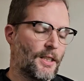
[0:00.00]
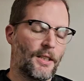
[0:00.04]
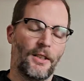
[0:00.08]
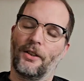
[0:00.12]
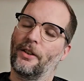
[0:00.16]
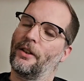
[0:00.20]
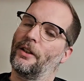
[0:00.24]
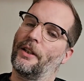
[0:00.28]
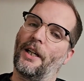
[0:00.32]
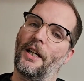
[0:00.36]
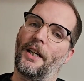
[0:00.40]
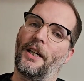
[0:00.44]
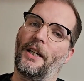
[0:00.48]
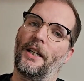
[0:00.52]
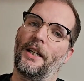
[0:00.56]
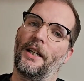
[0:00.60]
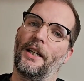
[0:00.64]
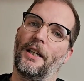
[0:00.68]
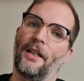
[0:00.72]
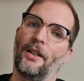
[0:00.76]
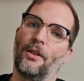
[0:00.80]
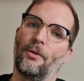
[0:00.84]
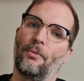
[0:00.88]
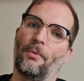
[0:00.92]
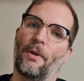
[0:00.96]

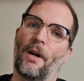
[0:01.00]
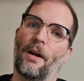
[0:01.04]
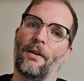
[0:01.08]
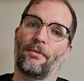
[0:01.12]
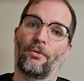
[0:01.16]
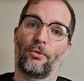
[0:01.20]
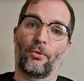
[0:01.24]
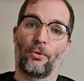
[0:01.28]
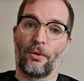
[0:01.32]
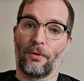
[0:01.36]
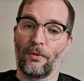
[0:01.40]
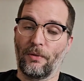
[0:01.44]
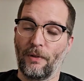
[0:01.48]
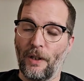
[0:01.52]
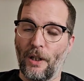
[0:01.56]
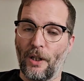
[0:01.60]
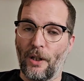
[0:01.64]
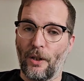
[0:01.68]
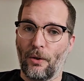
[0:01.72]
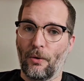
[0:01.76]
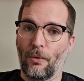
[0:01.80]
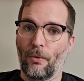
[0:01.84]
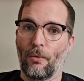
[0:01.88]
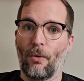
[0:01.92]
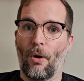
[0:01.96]
Today we have a
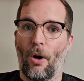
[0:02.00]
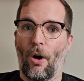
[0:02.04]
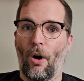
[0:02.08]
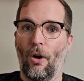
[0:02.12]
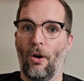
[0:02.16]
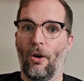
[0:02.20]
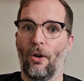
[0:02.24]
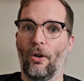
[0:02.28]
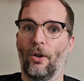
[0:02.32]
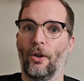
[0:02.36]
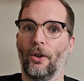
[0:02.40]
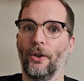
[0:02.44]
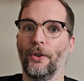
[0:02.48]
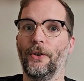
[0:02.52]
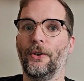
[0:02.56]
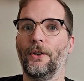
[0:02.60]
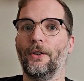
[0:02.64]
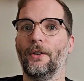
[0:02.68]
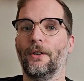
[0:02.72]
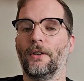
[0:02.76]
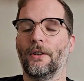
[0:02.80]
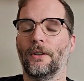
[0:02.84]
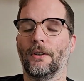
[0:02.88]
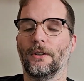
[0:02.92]
review on